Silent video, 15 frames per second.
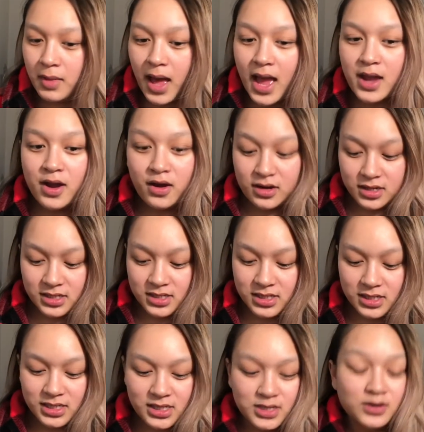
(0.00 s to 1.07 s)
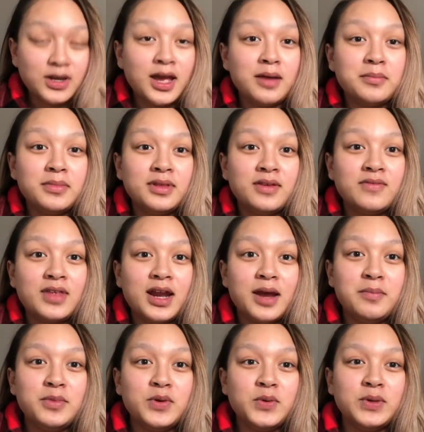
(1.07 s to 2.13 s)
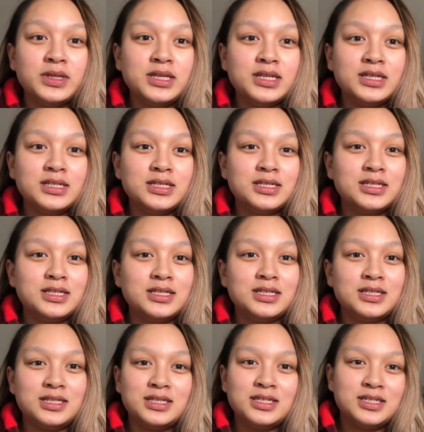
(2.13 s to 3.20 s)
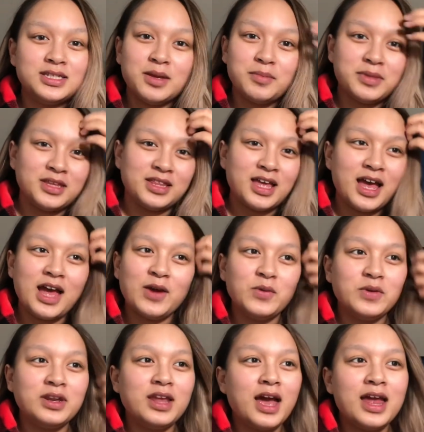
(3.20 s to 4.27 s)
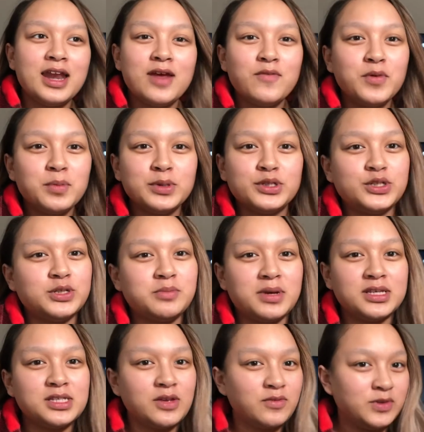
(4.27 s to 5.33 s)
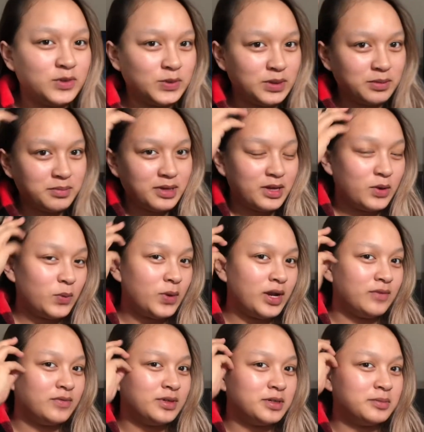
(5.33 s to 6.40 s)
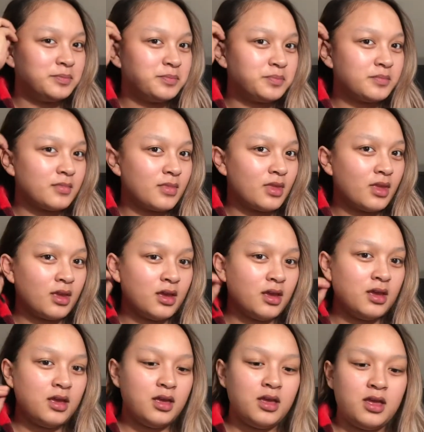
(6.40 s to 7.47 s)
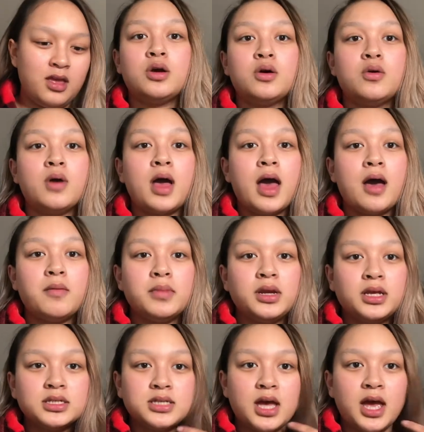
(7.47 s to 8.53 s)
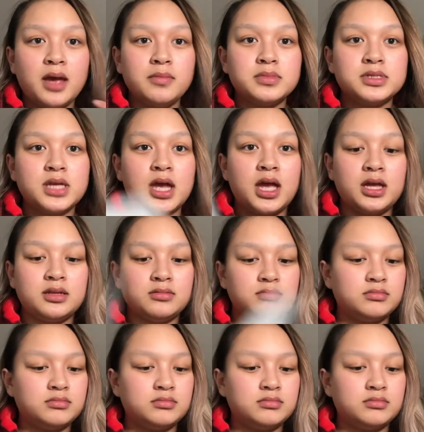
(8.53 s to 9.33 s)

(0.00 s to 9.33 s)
I honestly still can't believe that I'm doing this. This is something that I never pictured myself doing, but whatever. I don't know how many times that